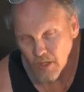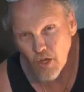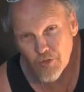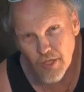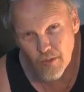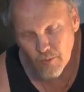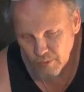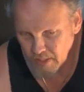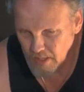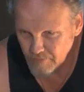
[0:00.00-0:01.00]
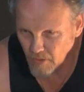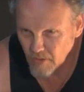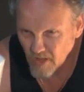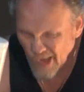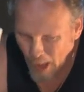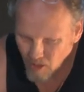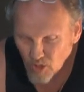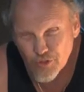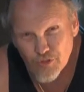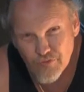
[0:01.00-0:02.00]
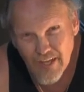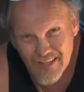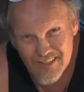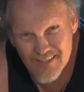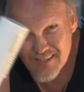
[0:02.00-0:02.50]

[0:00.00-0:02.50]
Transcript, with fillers: Okay, we have our uh, ultraviolet